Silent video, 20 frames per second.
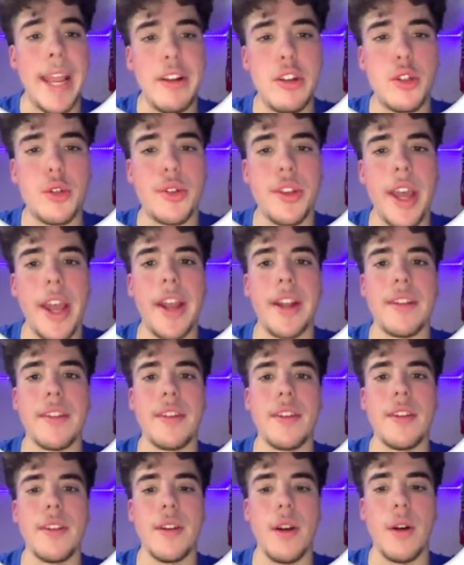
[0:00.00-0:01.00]
Tate.
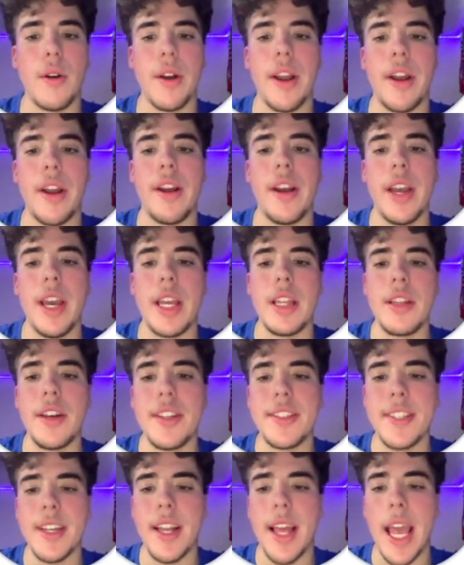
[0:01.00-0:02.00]
Okay, he literally
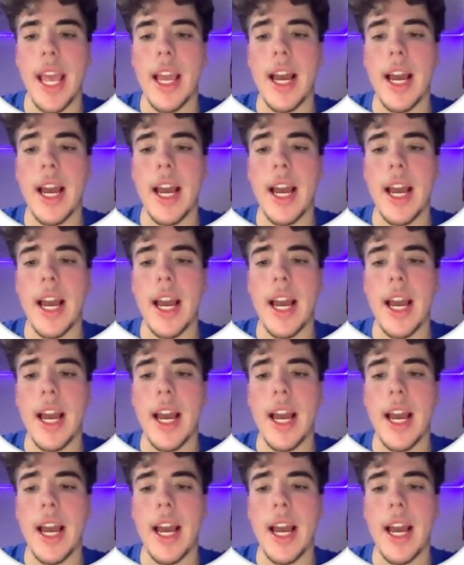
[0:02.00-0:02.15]
said AI is